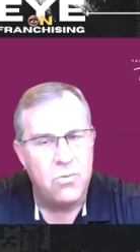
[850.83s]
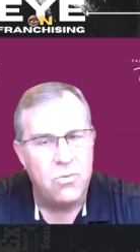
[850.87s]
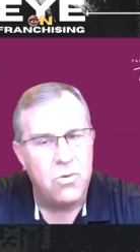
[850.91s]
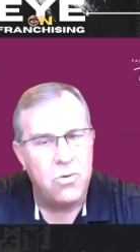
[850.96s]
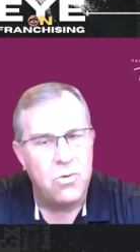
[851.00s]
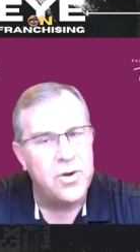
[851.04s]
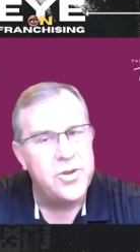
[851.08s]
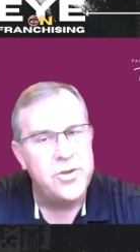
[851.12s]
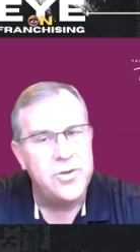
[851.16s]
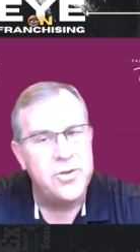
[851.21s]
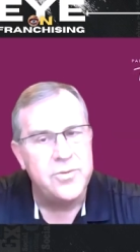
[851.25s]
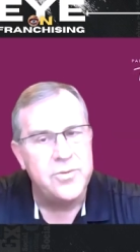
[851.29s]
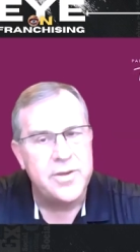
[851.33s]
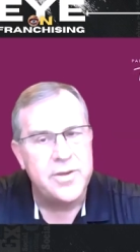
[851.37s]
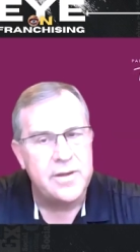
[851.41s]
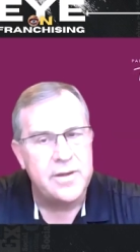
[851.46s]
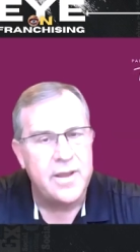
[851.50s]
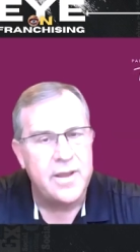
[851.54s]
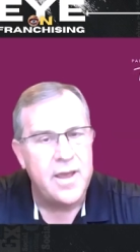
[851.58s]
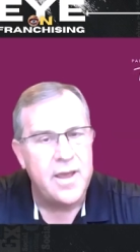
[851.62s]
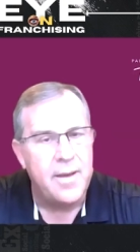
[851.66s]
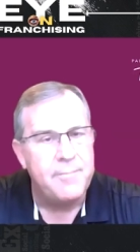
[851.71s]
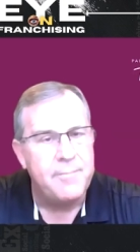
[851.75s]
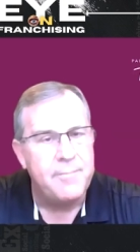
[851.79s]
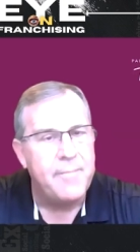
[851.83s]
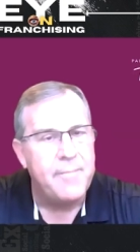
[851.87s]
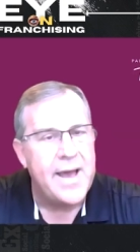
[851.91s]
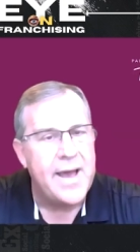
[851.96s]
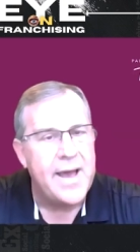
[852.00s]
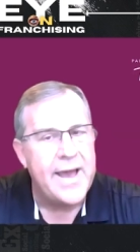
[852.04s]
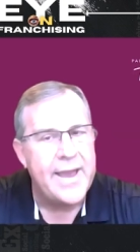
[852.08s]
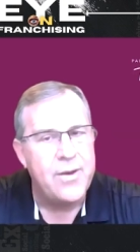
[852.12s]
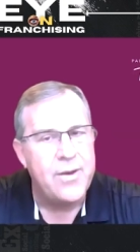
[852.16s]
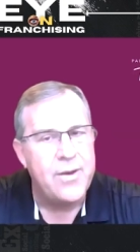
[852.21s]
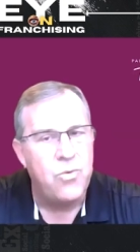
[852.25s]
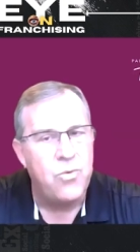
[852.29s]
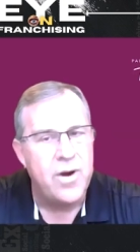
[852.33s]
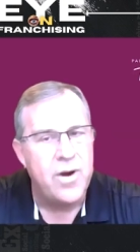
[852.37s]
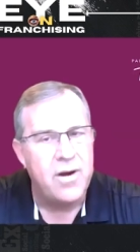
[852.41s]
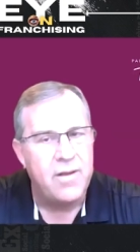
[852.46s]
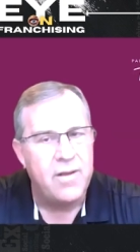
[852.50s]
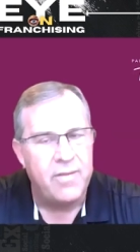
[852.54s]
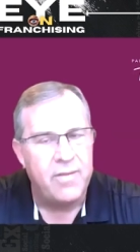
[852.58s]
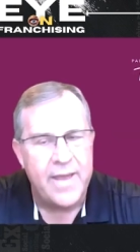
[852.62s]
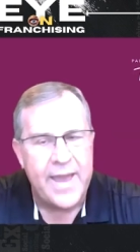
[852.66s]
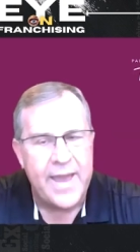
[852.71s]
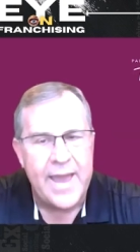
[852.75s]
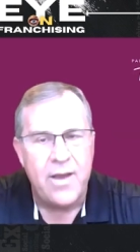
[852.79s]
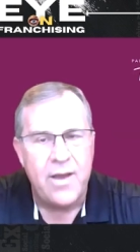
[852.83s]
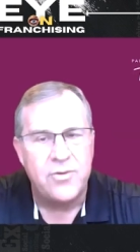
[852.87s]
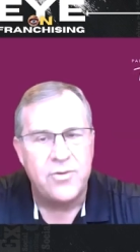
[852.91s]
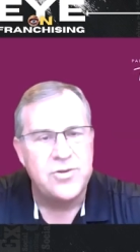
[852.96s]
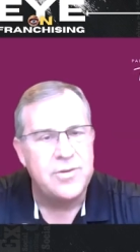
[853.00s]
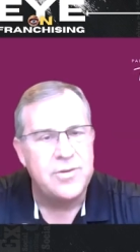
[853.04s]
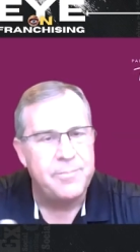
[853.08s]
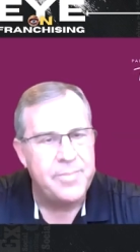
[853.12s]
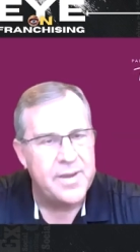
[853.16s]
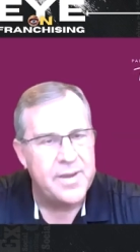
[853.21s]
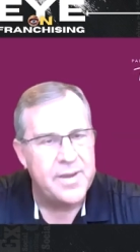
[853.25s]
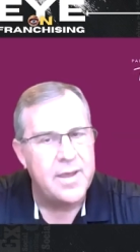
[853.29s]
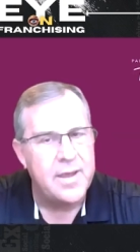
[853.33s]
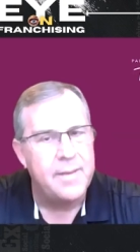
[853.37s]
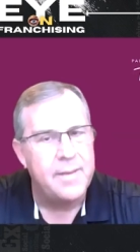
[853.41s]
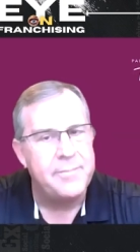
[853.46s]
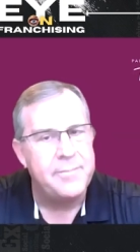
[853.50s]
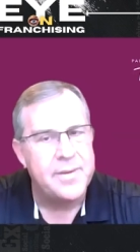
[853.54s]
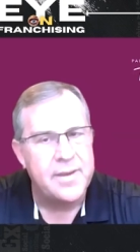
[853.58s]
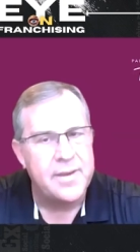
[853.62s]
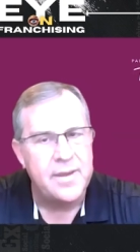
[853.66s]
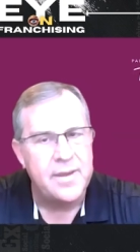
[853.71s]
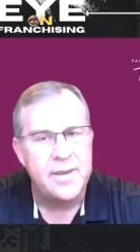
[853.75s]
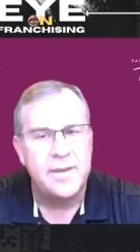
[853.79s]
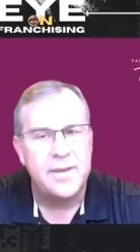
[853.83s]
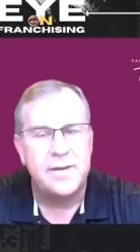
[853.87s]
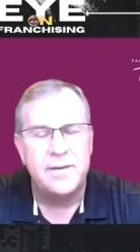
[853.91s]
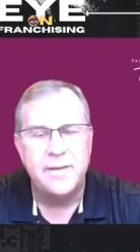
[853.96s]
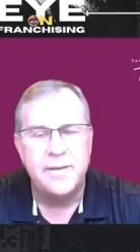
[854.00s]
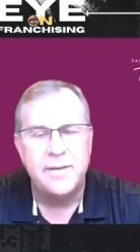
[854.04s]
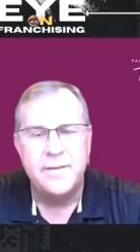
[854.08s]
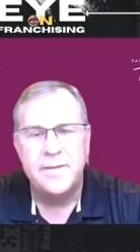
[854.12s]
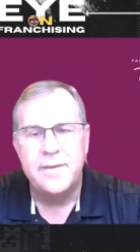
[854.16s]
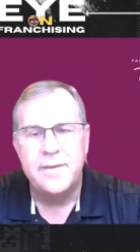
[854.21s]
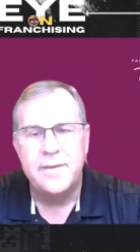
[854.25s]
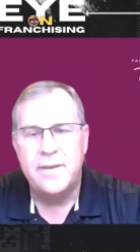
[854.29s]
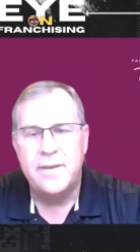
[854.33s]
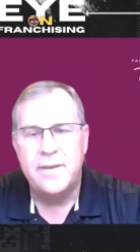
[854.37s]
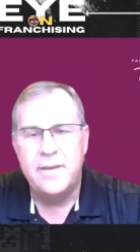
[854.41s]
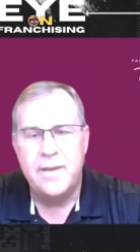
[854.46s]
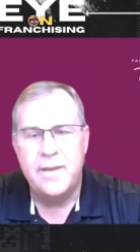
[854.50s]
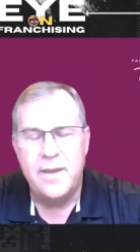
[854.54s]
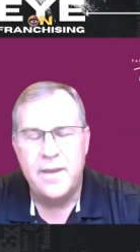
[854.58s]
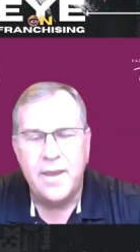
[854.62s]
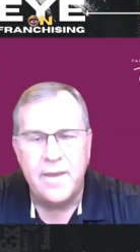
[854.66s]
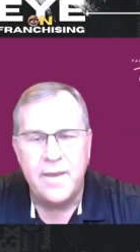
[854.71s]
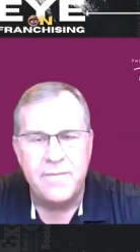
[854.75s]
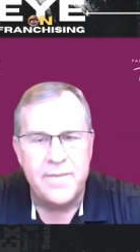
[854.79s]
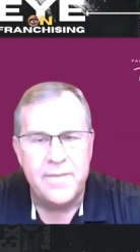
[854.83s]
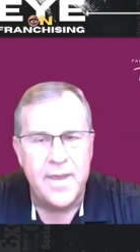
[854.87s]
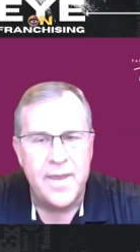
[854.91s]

or you could come by where allowed to pick up a kit. And